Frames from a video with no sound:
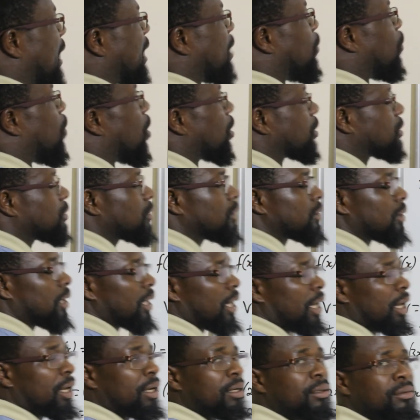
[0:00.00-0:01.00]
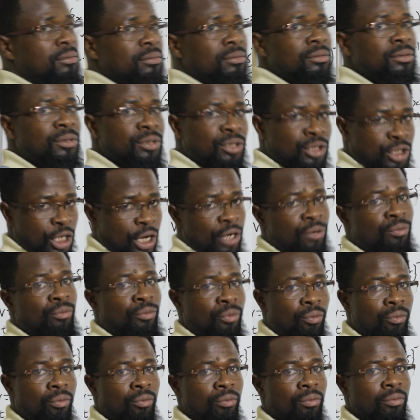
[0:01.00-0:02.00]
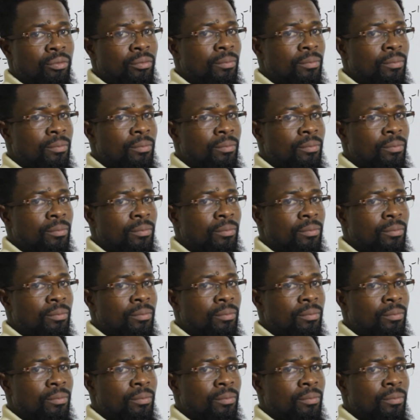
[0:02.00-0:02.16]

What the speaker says: the what? The chain rule.